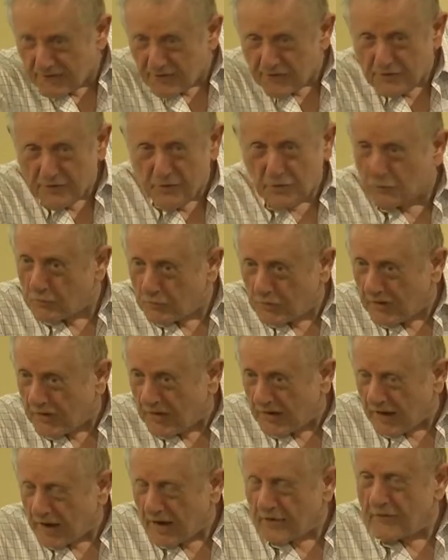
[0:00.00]
very good.
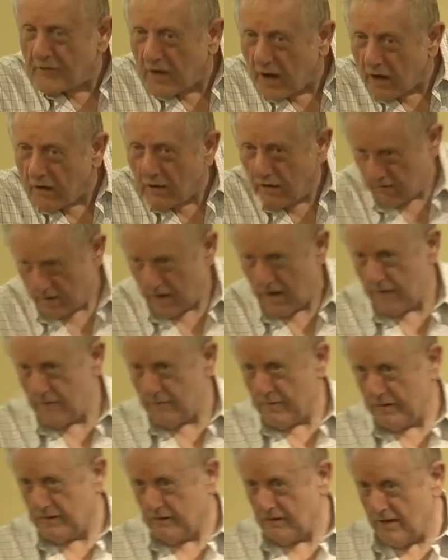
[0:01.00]
Oh, how
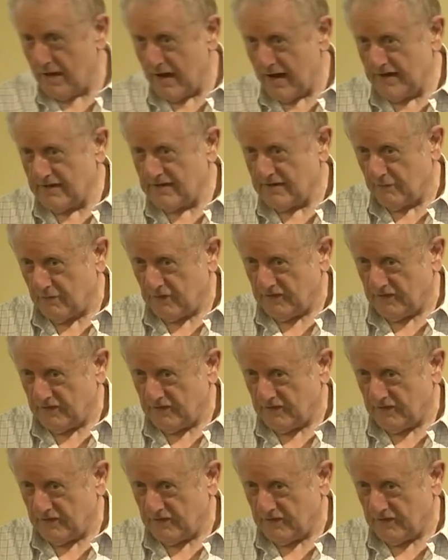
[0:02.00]
about Elijah?